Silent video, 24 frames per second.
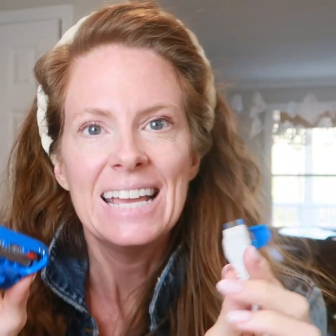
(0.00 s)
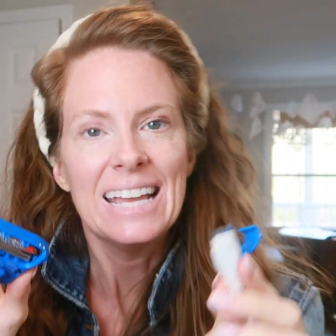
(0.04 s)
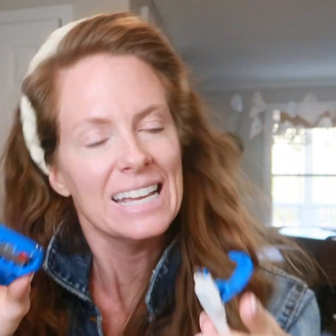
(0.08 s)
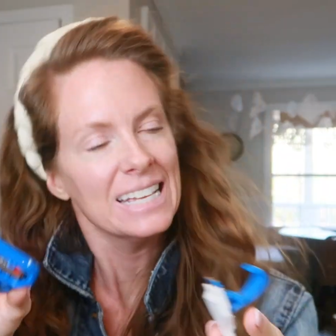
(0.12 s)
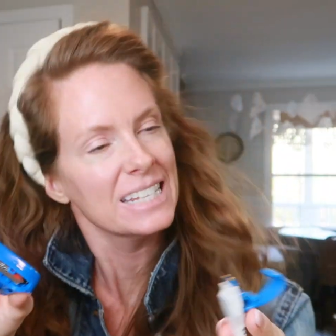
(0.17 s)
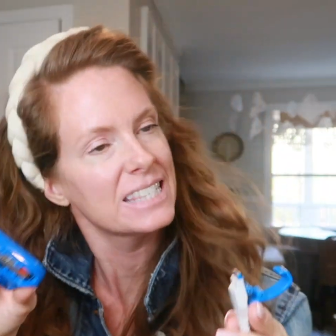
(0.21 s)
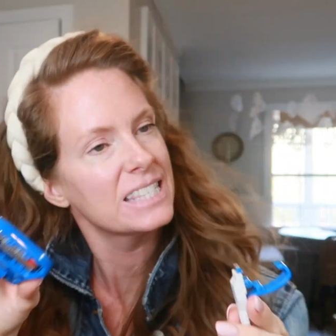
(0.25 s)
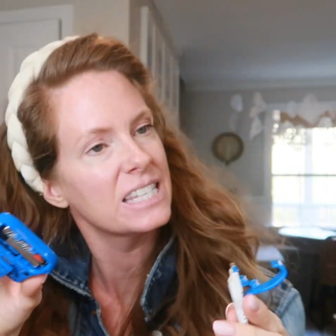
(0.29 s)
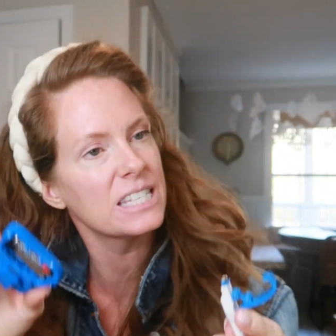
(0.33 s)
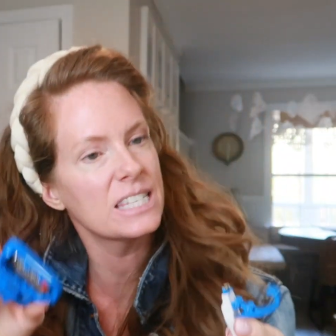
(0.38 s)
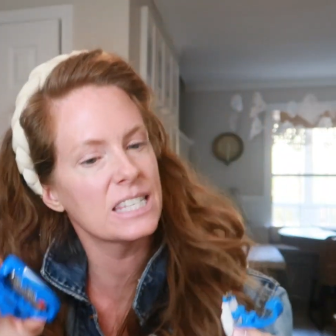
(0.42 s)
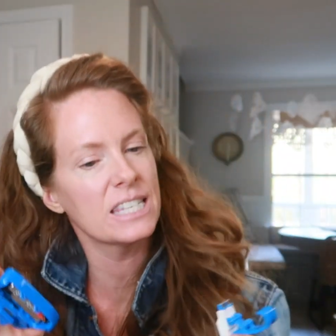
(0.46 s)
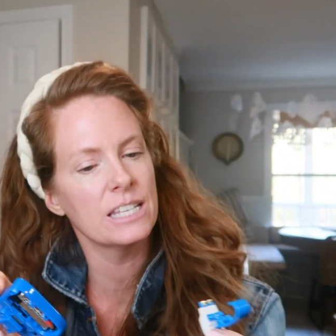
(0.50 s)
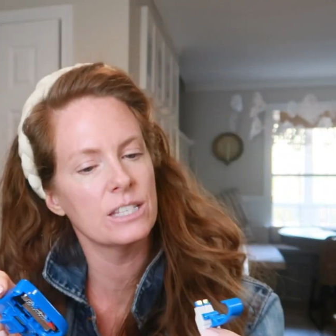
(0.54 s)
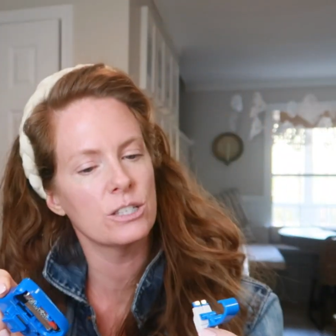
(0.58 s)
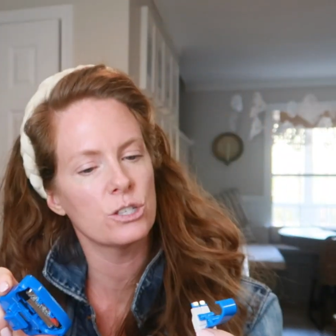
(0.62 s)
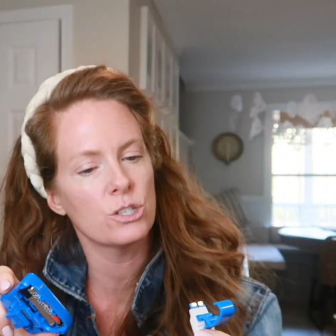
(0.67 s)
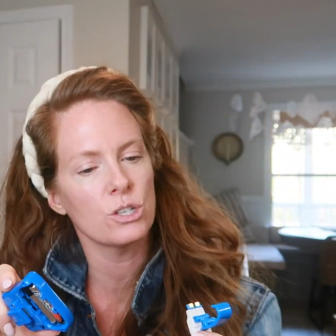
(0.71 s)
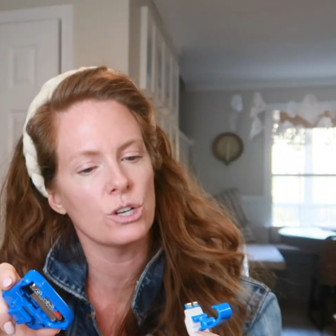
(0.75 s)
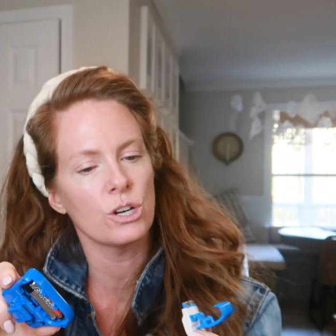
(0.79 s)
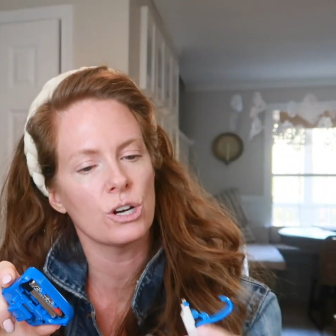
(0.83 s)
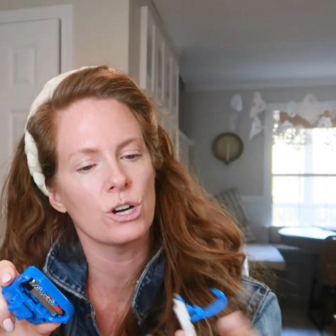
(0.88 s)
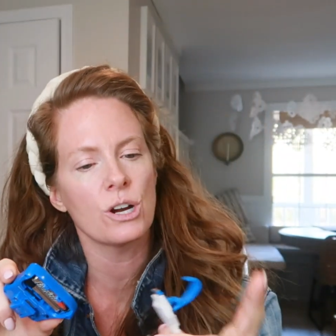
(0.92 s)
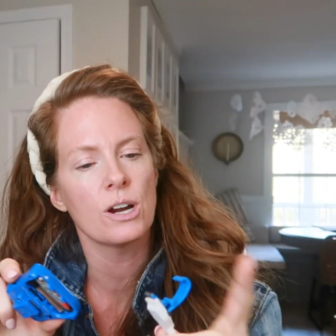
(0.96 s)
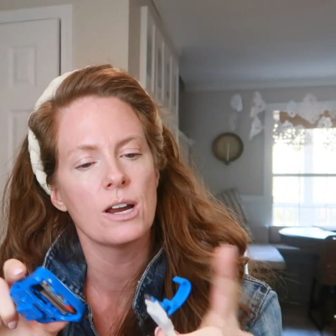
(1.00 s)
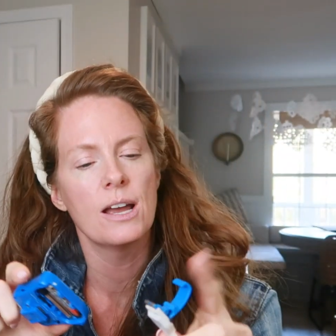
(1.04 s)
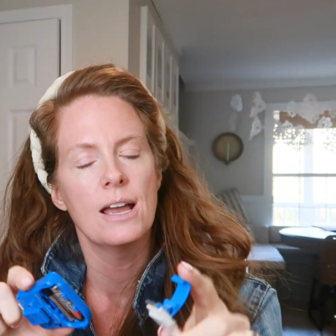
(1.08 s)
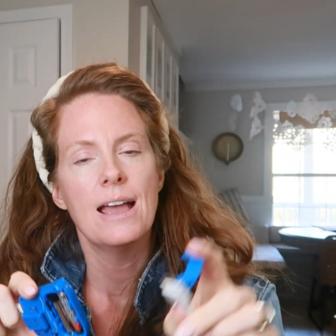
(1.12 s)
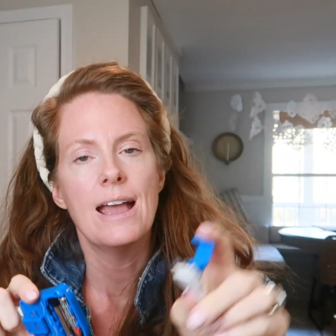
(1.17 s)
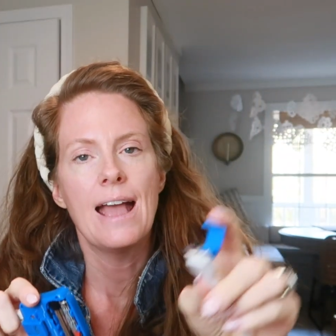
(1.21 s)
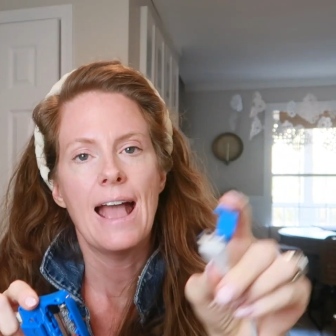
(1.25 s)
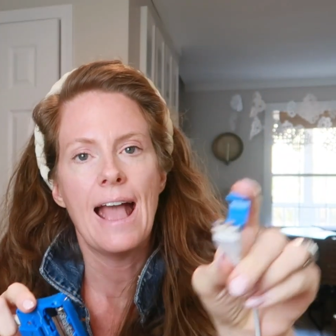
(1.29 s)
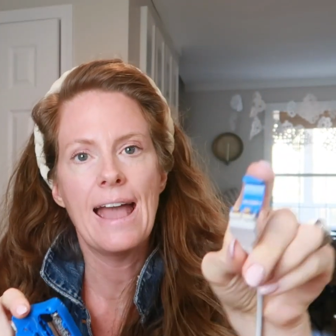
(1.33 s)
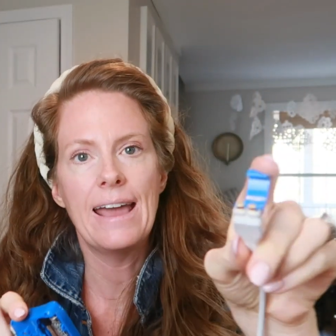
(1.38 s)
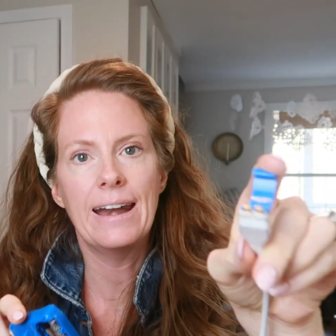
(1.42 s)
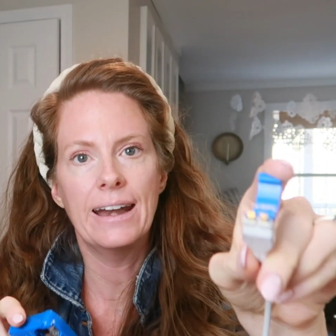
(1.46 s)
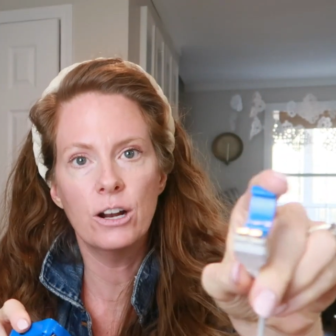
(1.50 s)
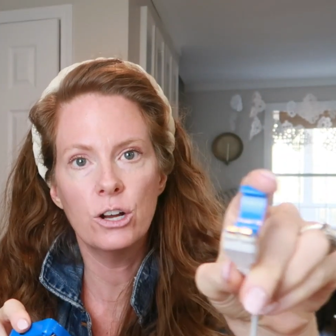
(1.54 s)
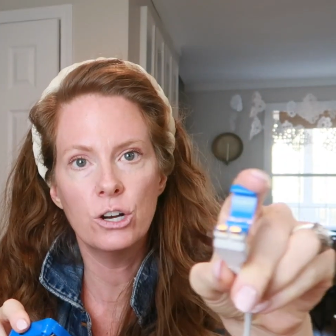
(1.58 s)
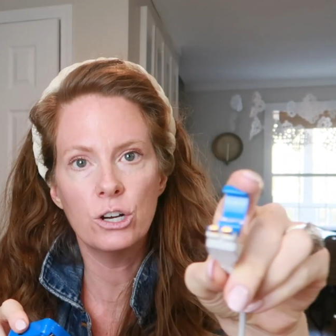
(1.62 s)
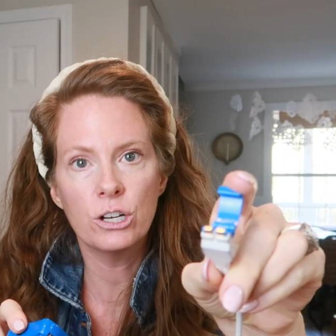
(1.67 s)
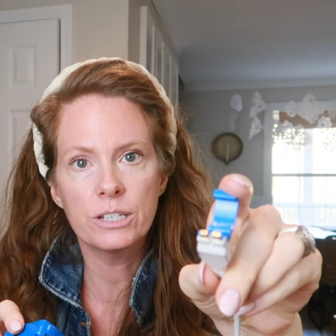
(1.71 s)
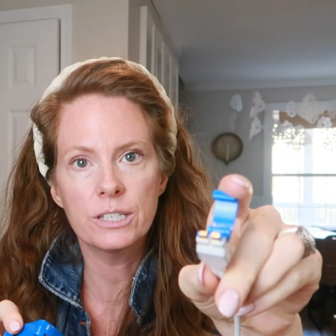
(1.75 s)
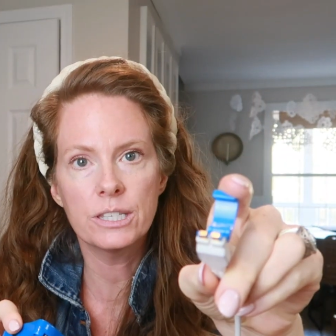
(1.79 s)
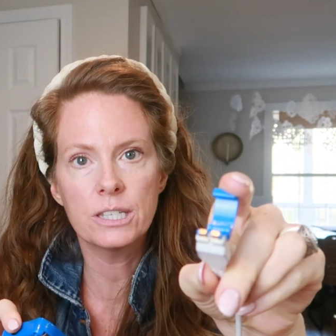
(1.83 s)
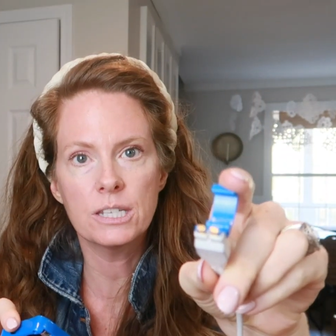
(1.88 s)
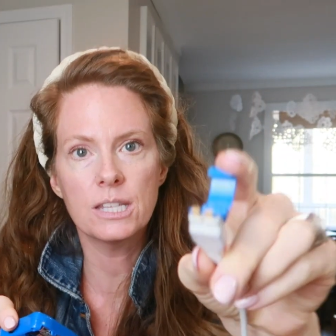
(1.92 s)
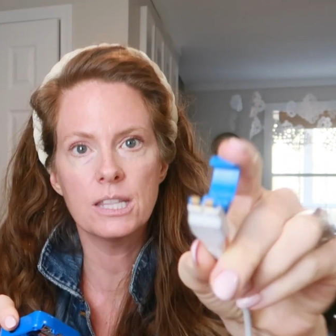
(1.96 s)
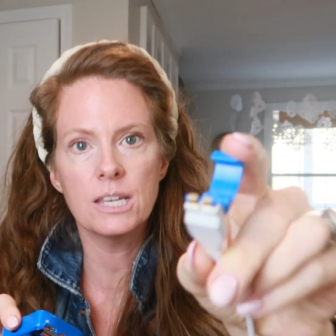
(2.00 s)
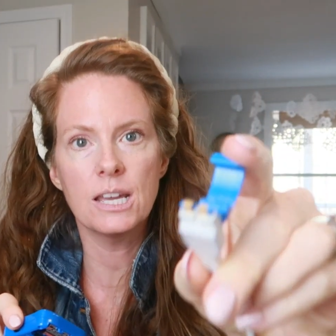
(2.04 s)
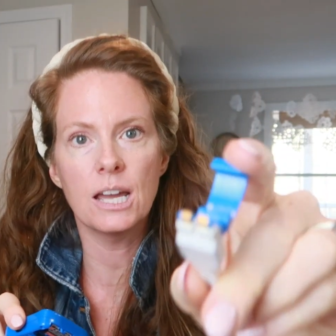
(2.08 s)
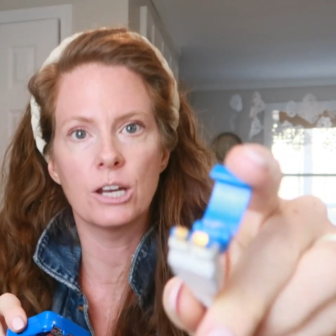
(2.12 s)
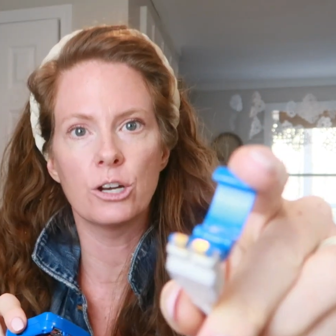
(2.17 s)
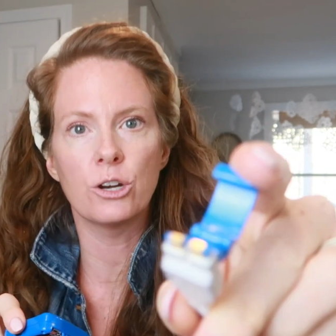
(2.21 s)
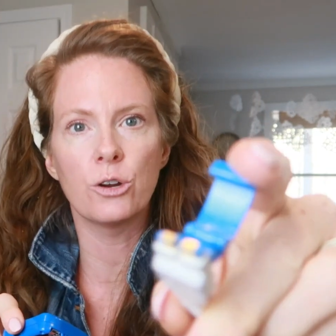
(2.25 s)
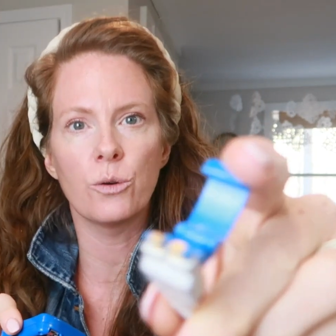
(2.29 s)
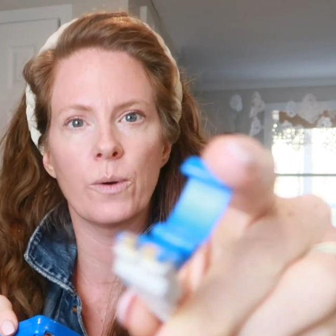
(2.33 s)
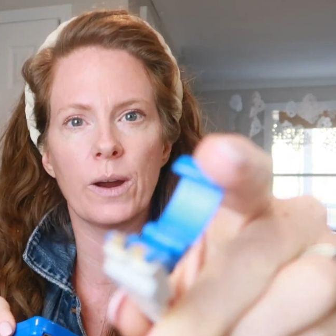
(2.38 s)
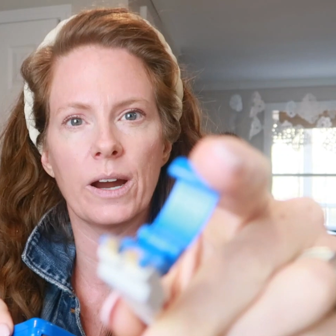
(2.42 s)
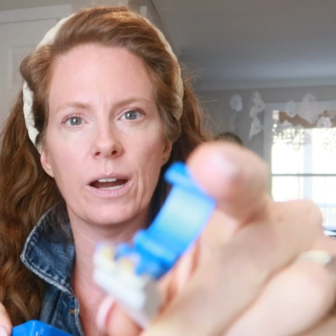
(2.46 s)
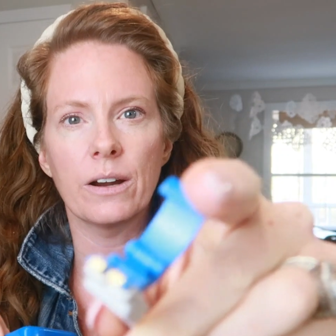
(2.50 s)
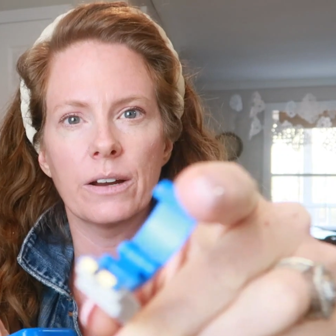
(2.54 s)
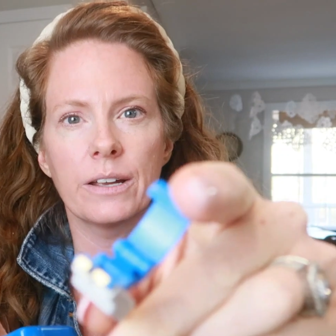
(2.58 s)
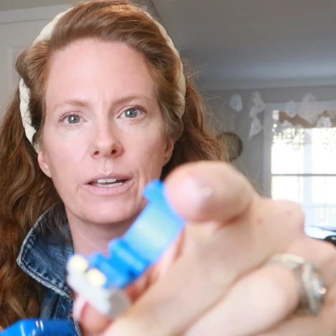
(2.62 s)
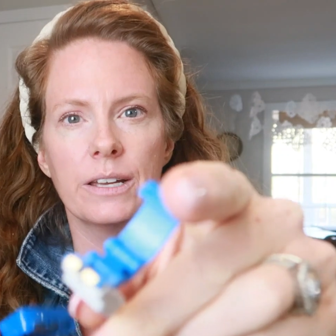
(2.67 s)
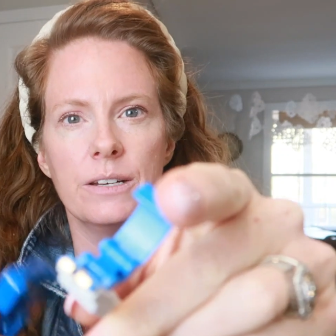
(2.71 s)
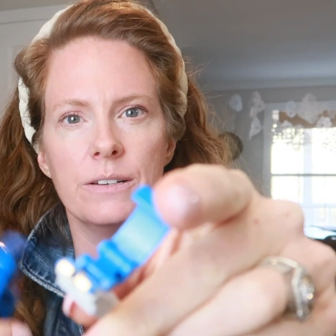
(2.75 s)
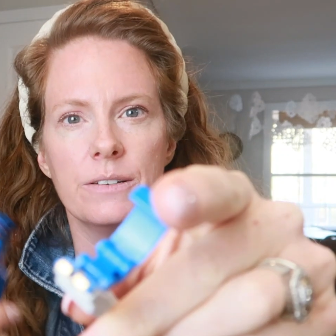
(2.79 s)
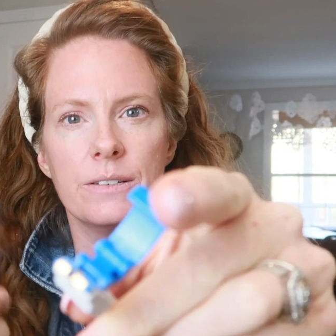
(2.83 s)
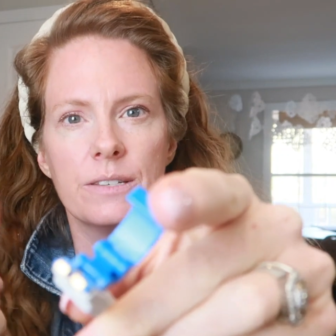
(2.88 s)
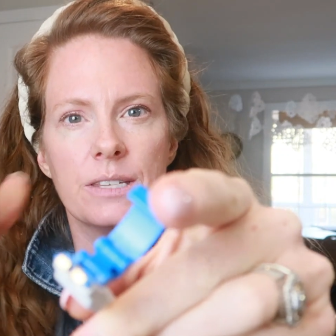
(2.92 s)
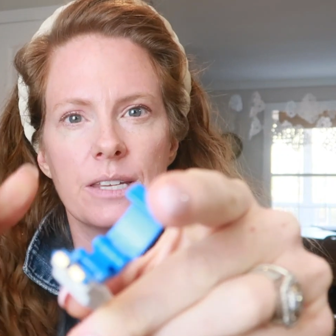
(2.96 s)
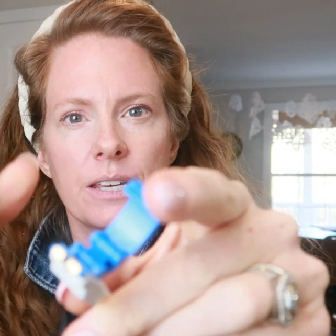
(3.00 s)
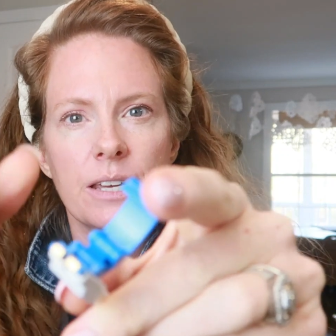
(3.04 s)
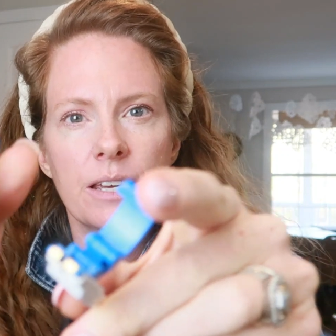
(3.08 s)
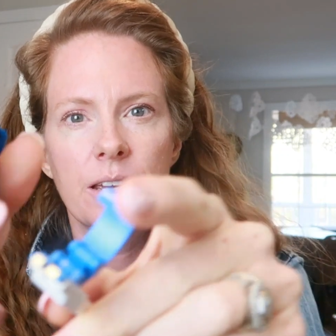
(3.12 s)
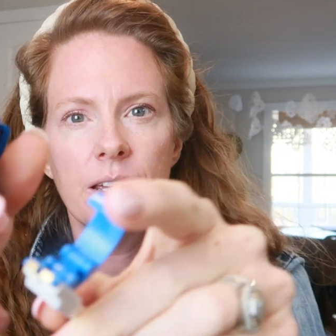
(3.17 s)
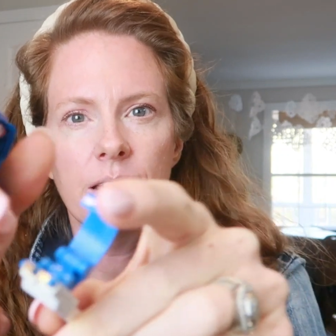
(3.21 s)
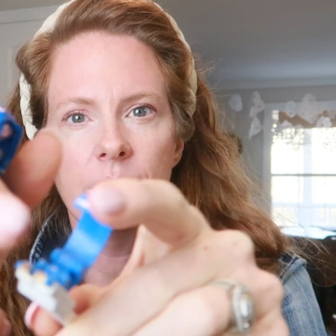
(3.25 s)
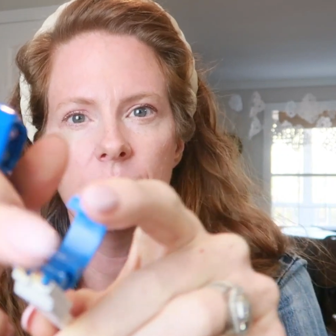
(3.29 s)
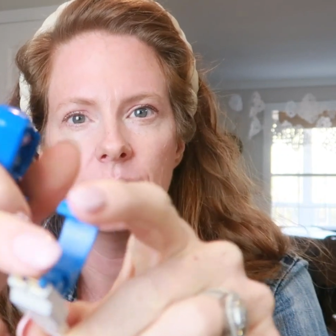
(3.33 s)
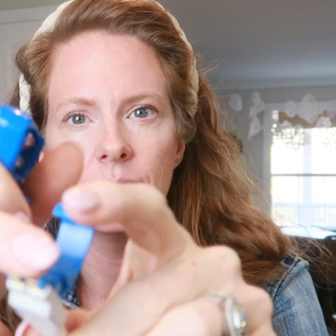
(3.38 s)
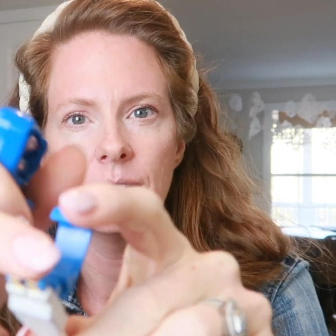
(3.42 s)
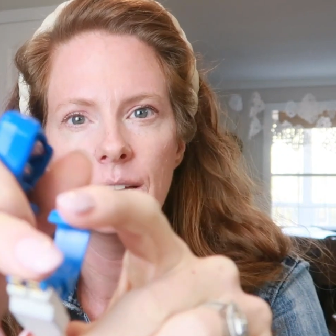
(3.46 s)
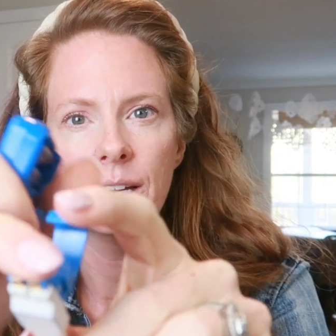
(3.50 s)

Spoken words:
It's a sensor and it hooks to the underwear. Can you see?